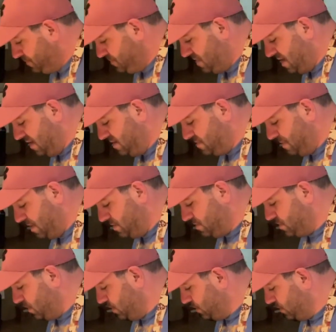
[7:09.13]
they smell
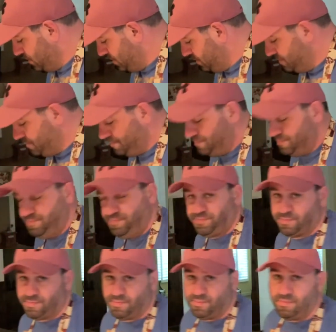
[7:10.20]
so good.
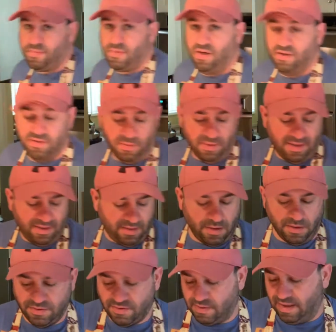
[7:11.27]
So we'll let
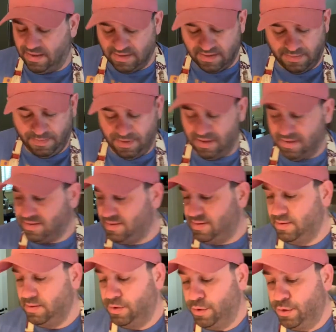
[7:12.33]
those rest, but
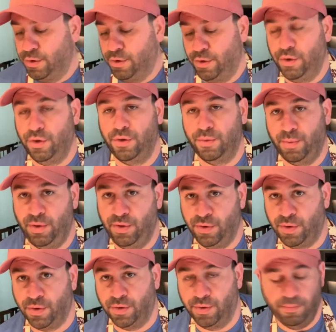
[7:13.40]
in the
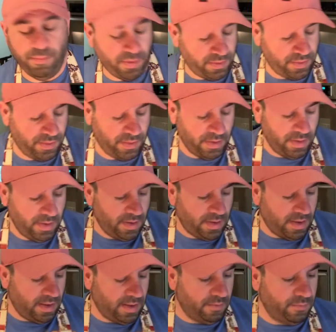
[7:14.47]
meantime,
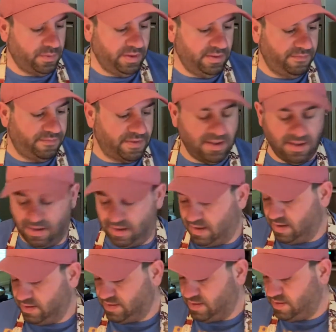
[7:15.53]
we've
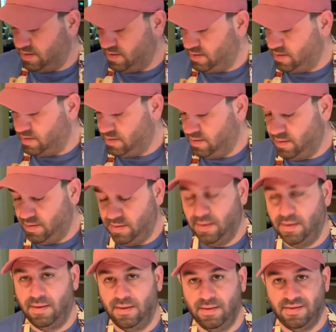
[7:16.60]
got
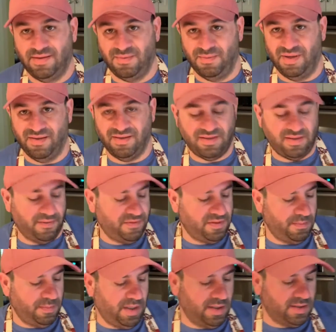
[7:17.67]
some other stuff to
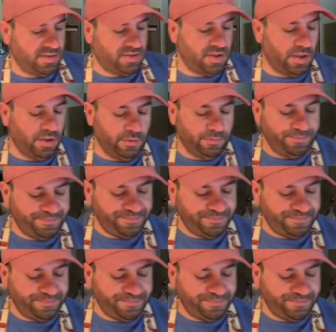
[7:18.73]
make. So,